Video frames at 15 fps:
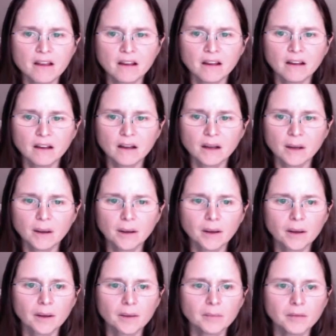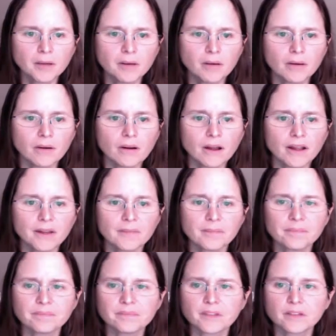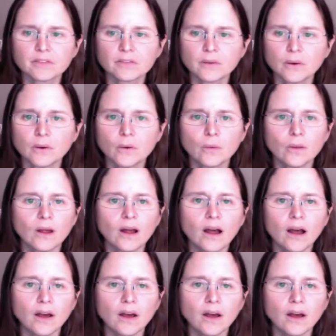All right. So